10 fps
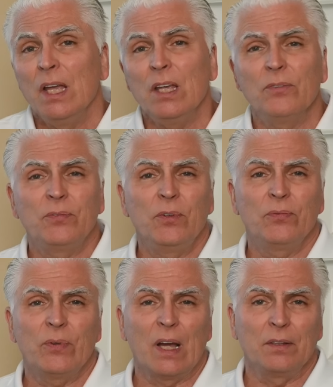If you
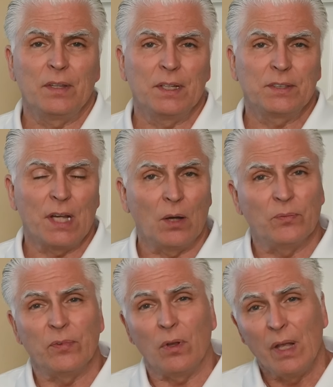found this
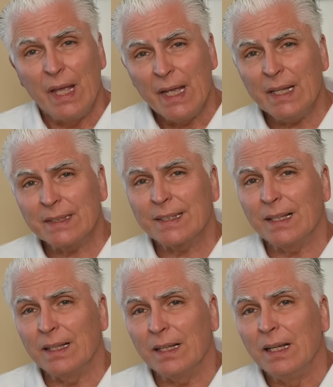helpful, hit
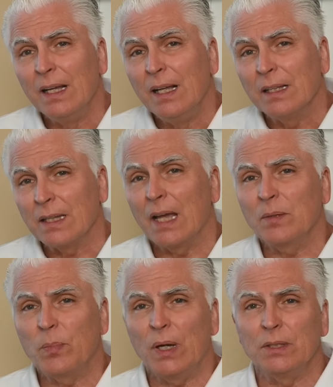the
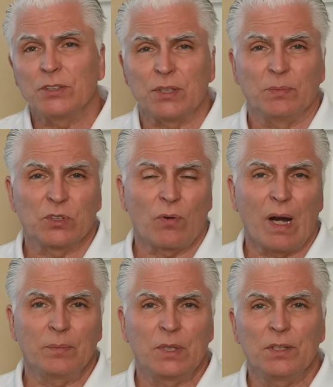like button,
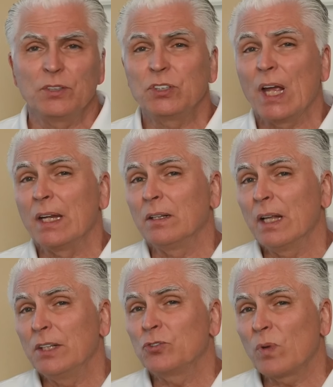subscribe to the channel,
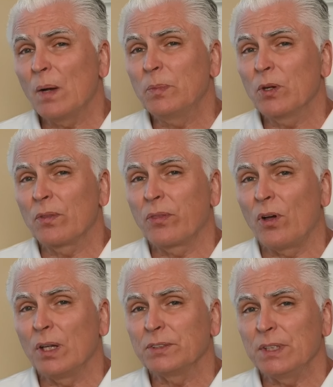and drop your
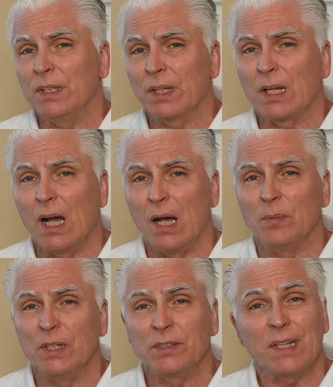thoughts in the
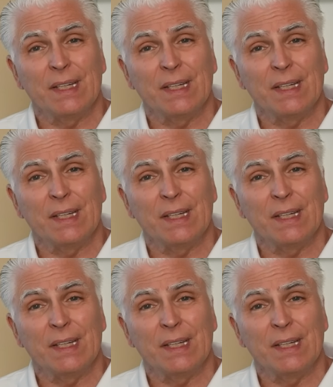comments.